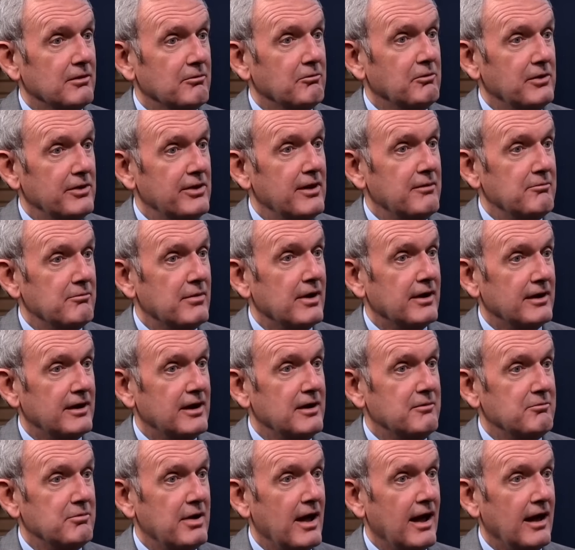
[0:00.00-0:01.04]
within
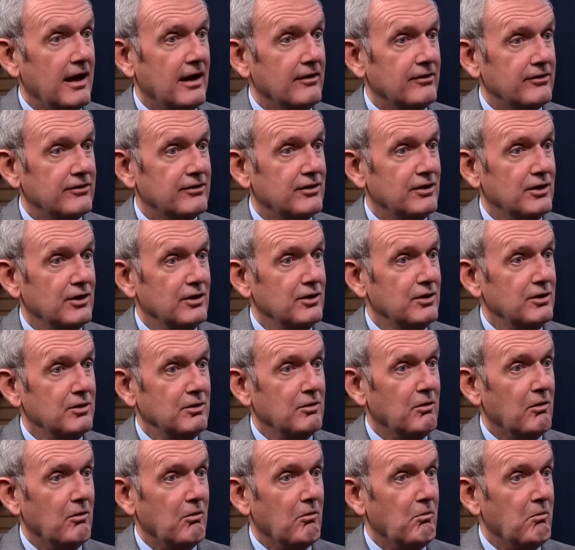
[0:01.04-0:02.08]
Buckingham Palace
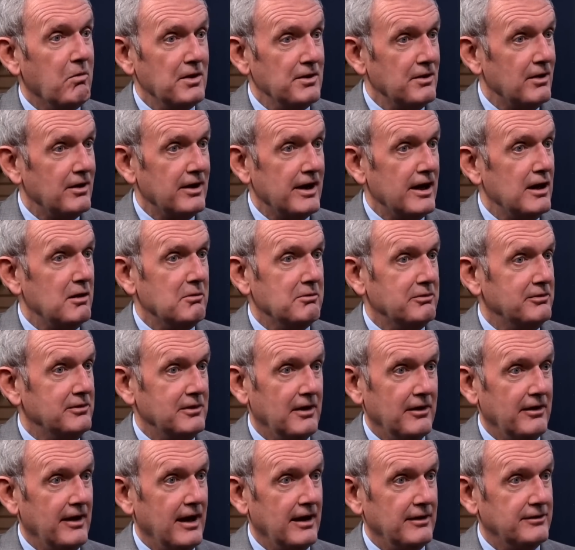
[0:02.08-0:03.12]
who were not
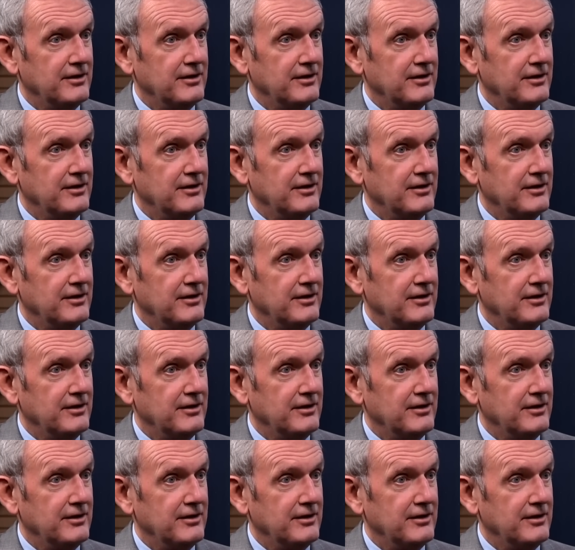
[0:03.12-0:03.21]
helpful at that